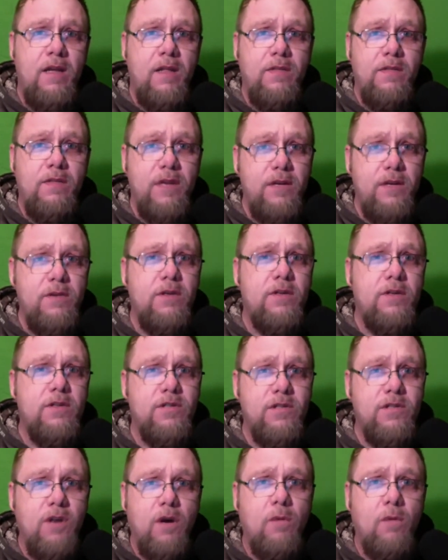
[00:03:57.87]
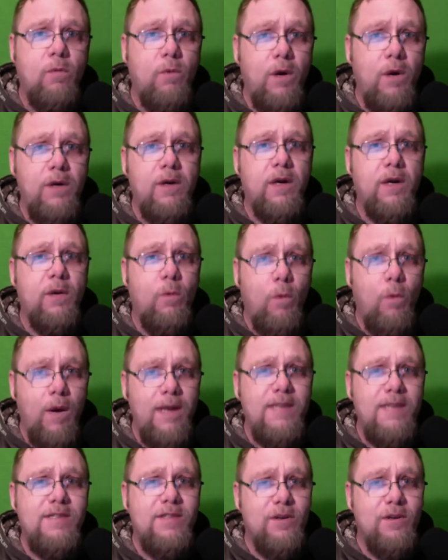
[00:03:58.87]
then you're going to start wondering, what
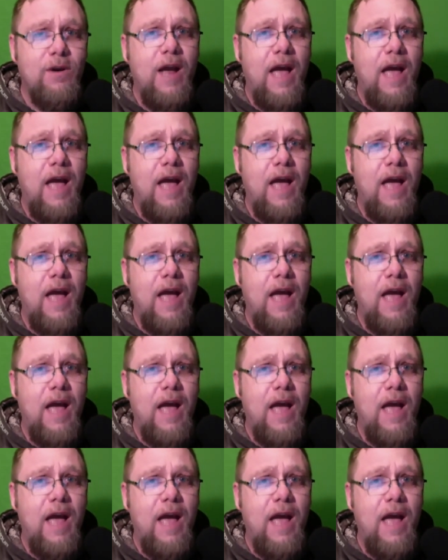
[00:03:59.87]
is their